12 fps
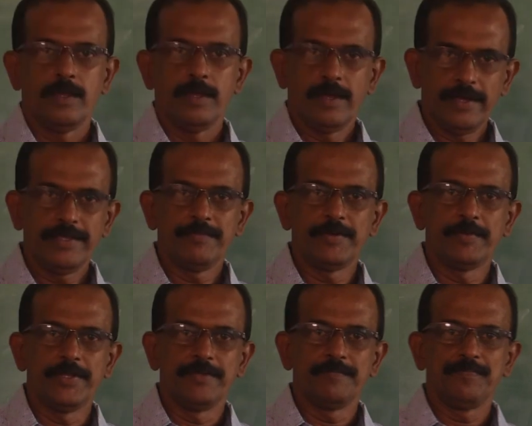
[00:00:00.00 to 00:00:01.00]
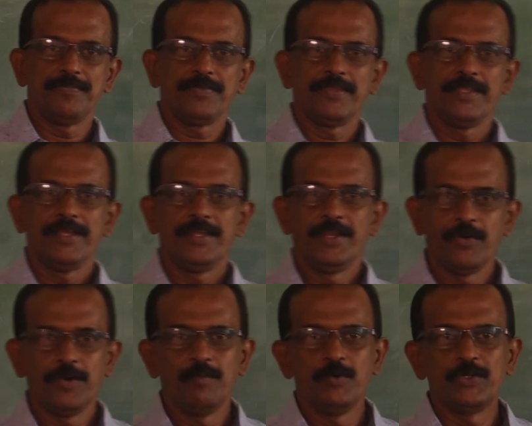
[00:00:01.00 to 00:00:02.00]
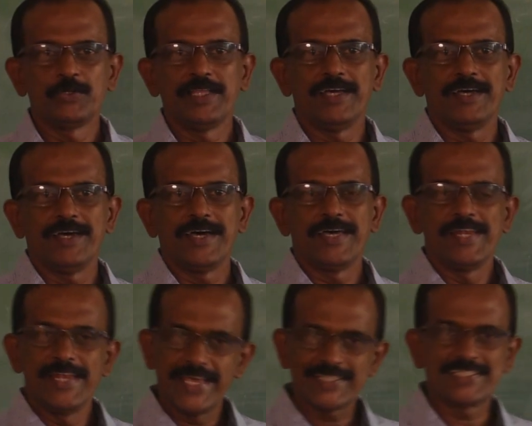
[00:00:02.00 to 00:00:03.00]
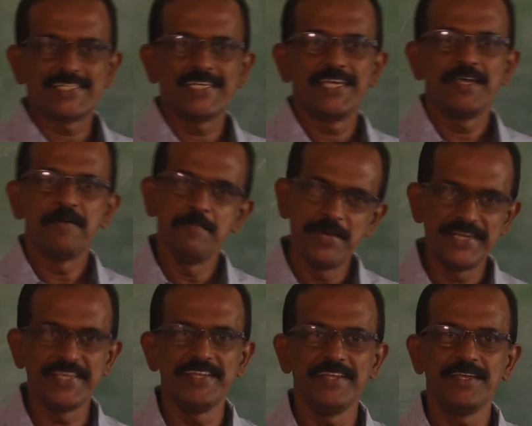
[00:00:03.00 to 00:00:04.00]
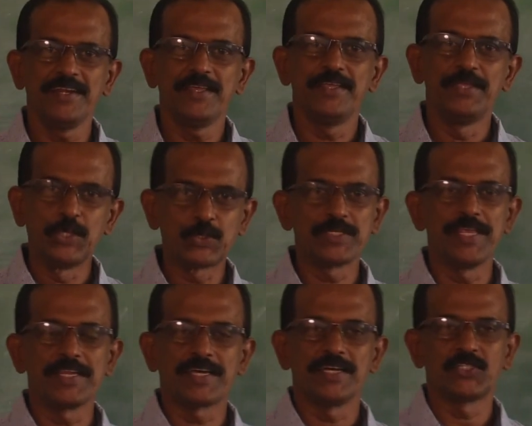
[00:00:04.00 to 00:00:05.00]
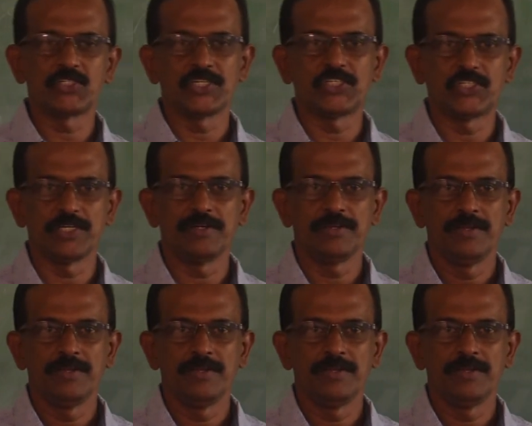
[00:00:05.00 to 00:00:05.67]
Hi everybody. Now we will move to the next material used in construction,